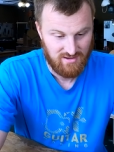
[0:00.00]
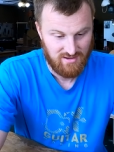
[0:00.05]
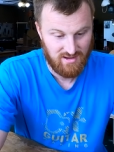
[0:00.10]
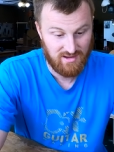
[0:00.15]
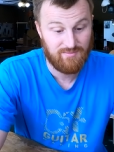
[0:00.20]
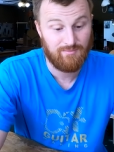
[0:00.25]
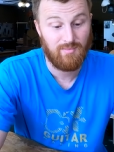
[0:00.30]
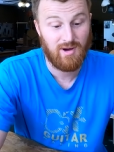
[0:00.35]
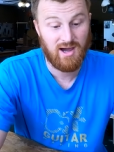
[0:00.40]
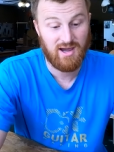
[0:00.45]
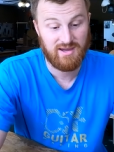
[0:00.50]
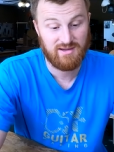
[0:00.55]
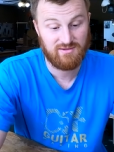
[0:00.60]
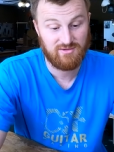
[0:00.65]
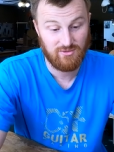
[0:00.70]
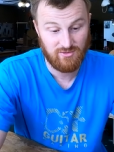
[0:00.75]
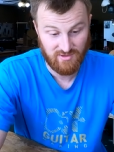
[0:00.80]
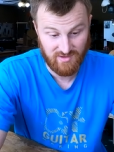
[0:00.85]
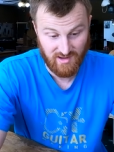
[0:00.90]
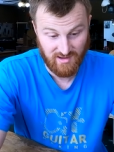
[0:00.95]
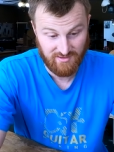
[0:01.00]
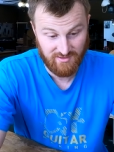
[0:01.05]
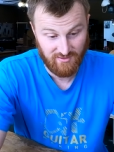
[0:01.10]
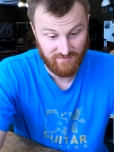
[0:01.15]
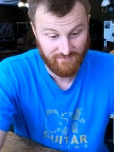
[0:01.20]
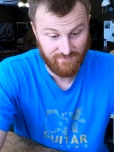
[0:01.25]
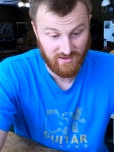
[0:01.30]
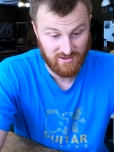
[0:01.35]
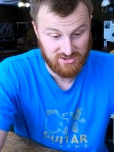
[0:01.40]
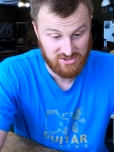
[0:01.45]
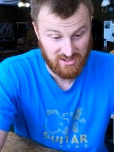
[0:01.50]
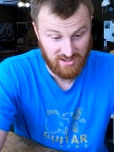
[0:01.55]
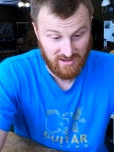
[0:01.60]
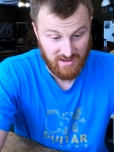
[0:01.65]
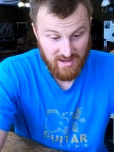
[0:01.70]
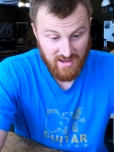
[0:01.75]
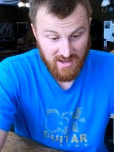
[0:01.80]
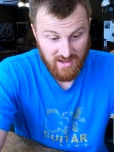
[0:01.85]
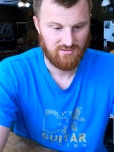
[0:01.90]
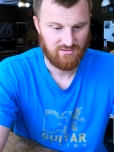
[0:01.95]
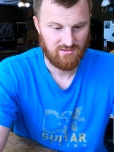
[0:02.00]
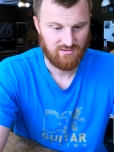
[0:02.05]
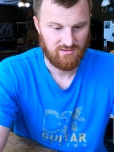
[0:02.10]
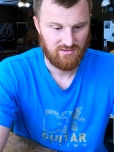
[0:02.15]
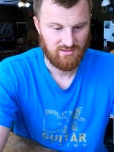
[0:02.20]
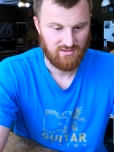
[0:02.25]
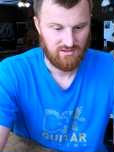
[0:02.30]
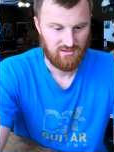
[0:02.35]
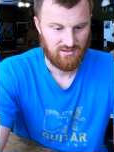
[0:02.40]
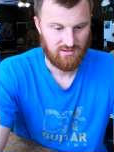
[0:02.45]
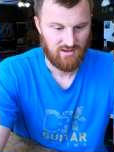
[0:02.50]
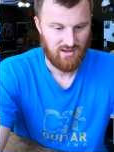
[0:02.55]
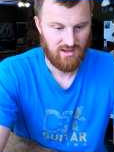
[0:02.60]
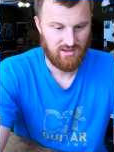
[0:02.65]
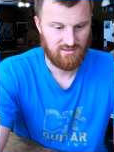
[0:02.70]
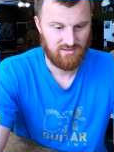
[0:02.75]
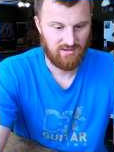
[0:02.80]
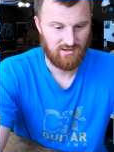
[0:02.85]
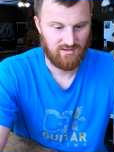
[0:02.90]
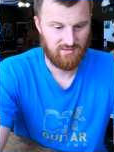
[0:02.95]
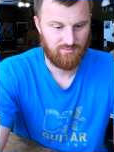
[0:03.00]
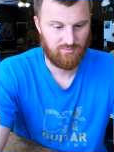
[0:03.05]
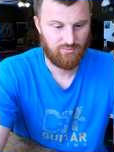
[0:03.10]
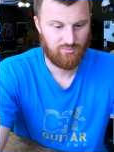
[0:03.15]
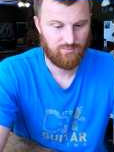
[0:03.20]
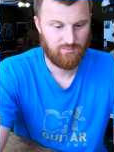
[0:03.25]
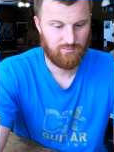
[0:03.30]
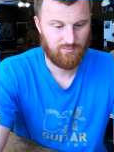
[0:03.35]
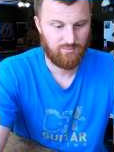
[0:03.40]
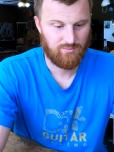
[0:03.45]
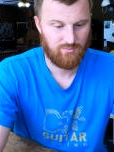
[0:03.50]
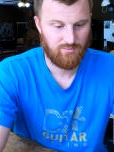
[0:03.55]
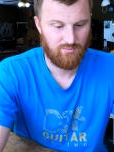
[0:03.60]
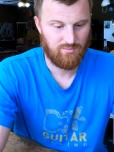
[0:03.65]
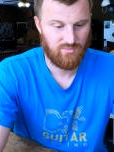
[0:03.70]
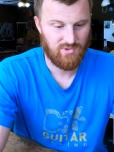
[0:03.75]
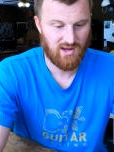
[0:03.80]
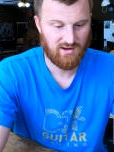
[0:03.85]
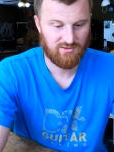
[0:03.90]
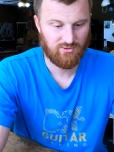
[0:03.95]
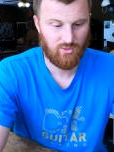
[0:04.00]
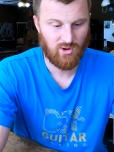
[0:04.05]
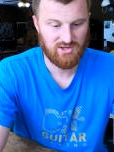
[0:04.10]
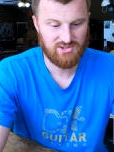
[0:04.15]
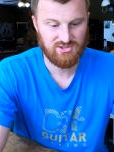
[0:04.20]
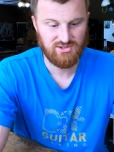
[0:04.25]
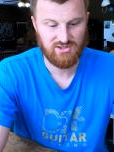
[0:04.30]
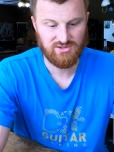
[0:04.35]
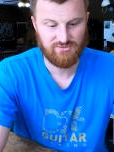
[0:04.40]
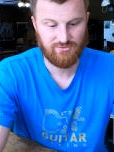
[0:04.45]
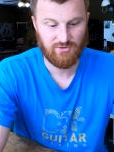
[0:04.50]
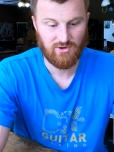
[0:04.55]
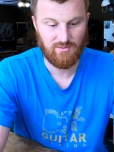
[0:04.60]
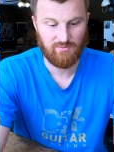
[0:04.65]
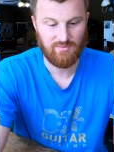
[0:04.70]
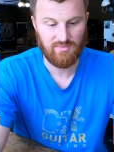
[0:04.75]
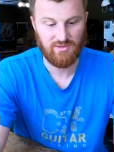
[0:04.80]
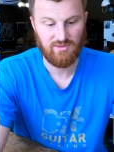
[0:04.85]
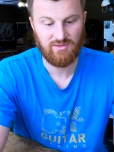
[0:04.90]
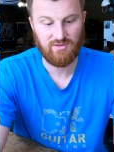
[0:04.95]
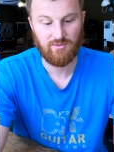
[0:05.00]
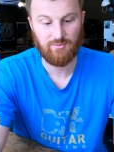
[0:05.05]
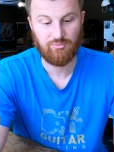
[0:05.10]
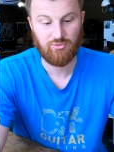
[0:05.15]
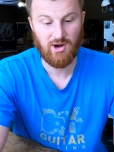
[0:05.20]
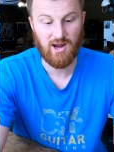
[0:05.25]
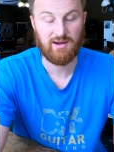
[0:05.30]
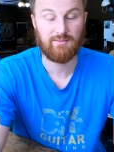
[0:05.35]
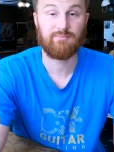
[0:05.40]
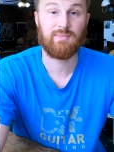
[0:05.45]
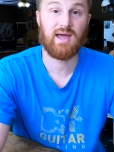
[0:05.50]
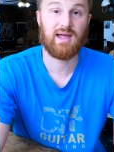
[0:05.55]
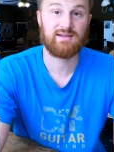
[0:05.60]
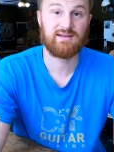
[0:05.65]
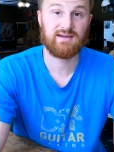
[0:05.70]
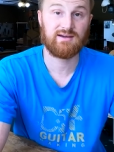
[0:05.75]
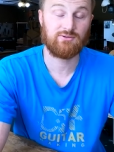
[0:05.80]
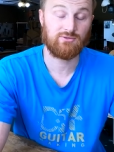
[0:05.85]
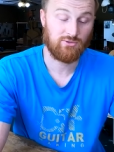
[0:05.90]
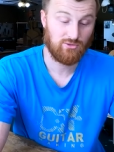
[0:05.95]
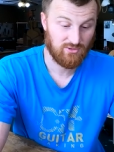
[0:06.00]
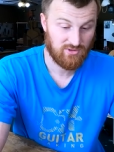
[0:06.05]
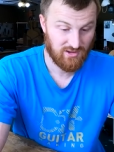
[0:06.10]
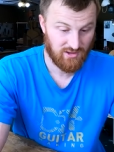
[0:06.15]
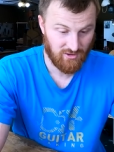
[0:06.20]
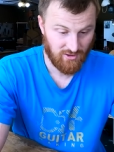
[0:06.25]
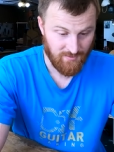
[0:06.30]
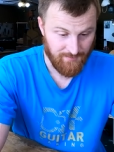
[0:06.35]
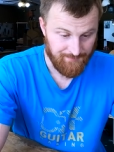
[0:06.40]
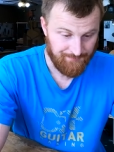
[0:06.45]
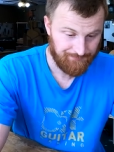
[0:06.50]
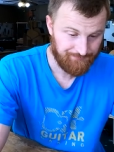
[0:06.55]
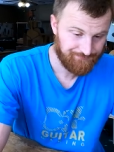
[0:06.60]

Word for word: That's my two cents on finishing. And the next question is from the Pragmatic Luthier,